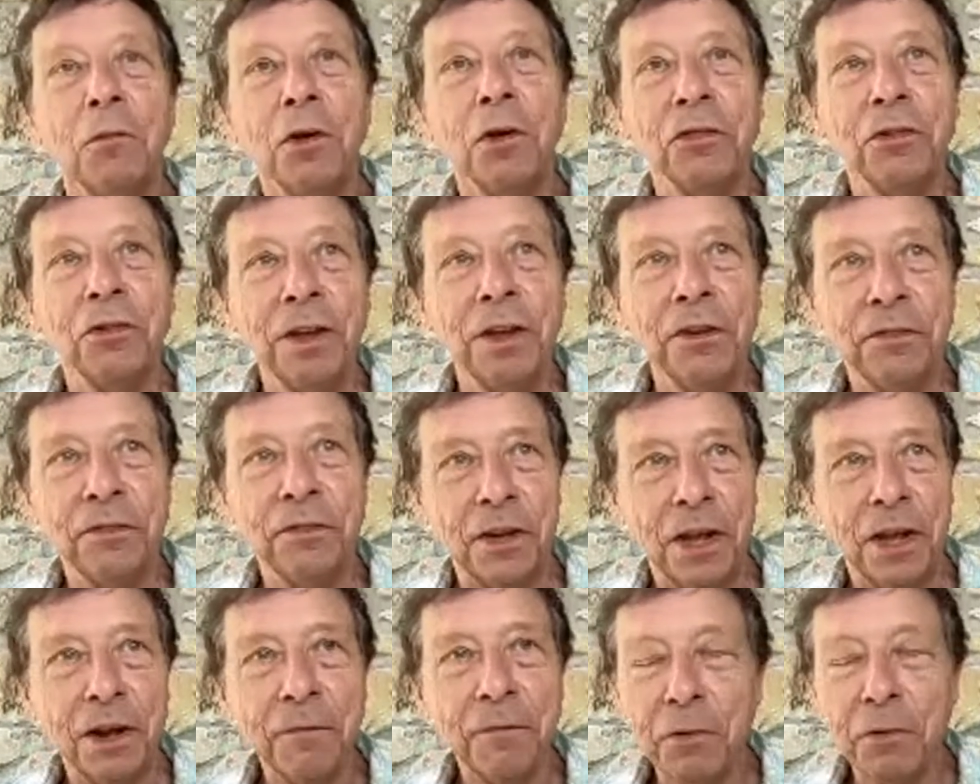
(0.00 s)
which
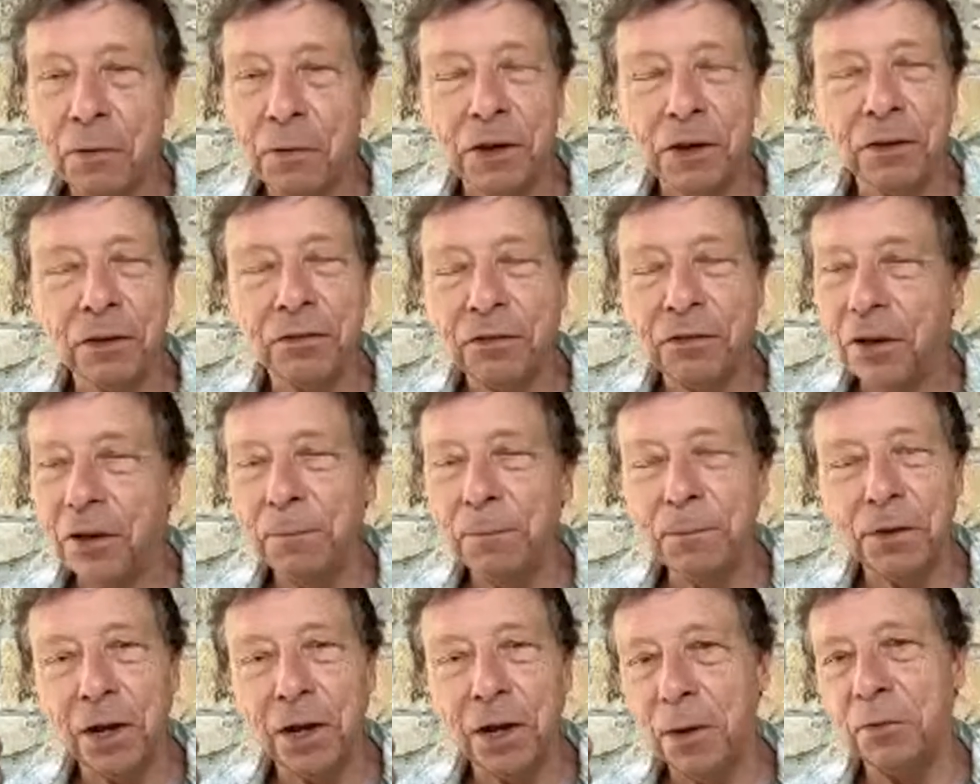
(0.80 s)
lists everything,
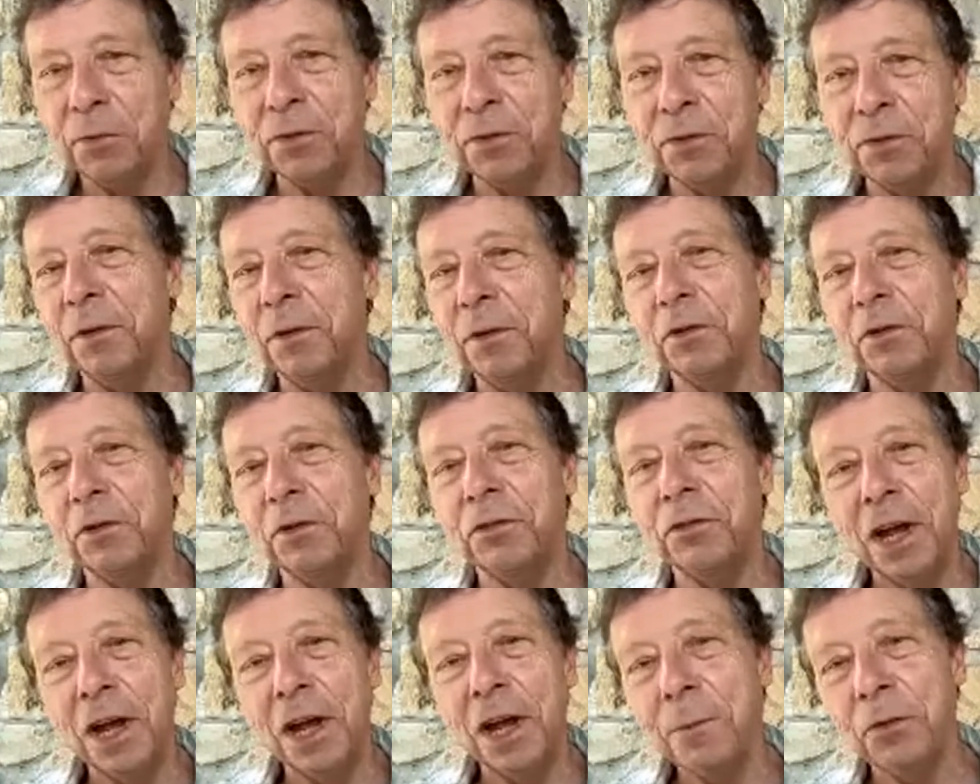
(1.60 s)
sometimes down to
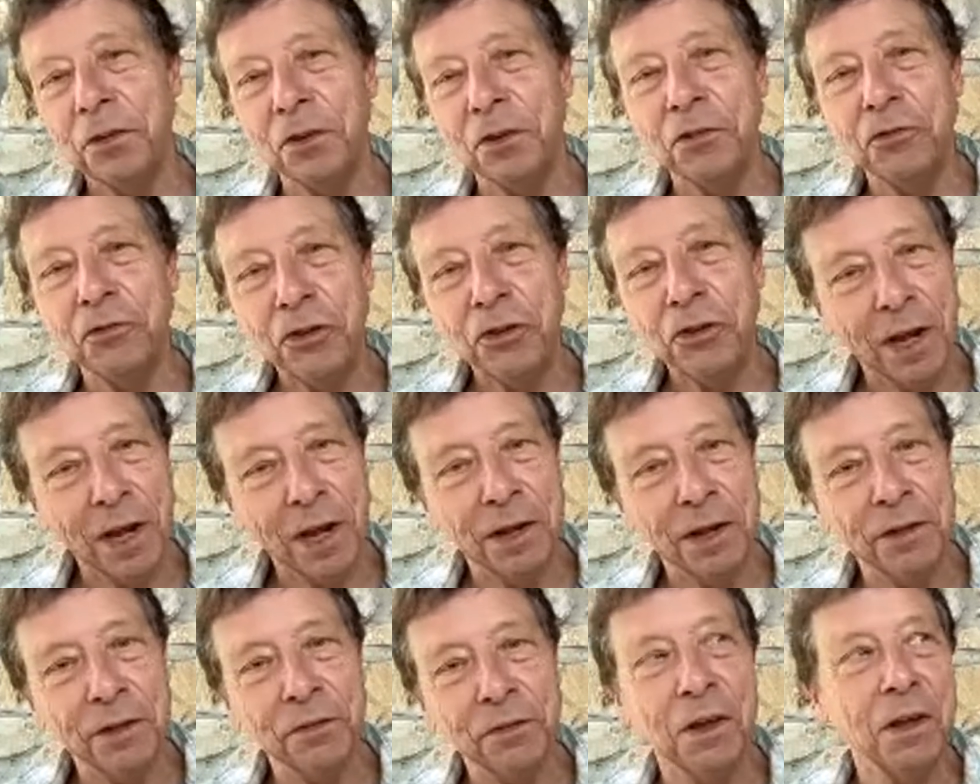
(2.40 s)
tables and
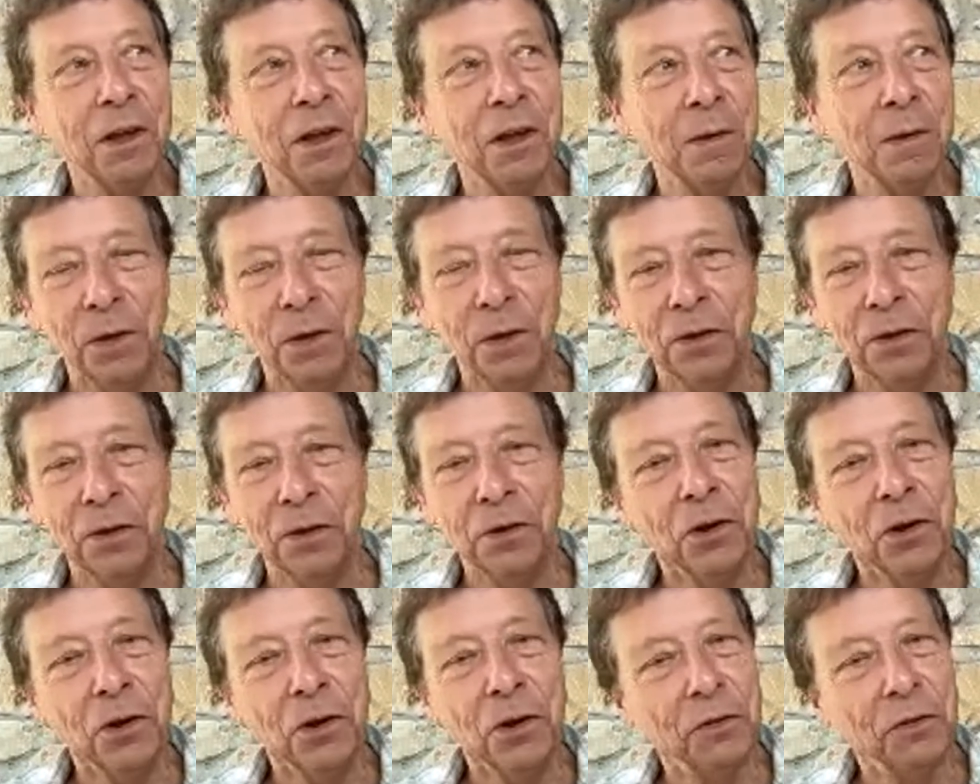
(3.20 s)
chairs, but
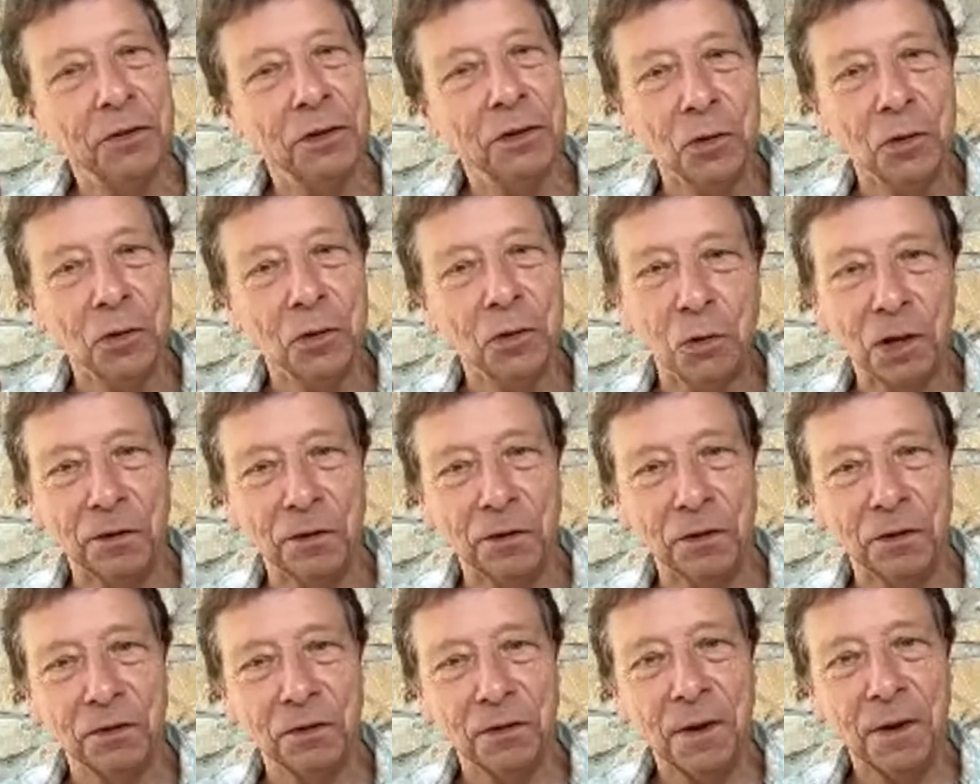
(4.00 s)
not
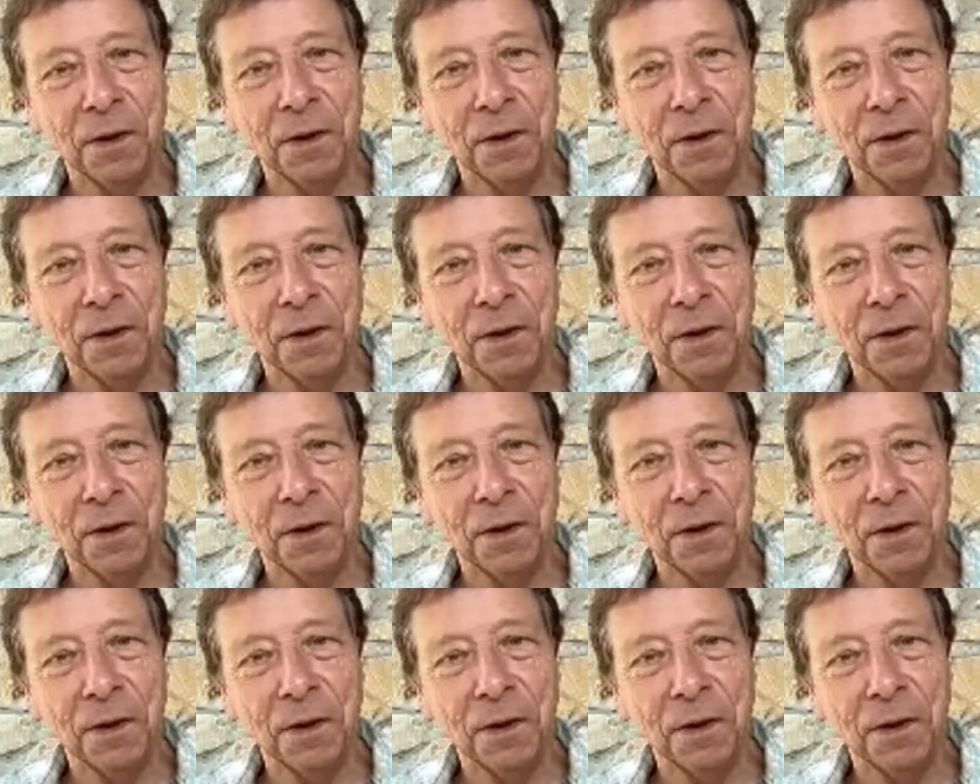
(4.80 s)
organs.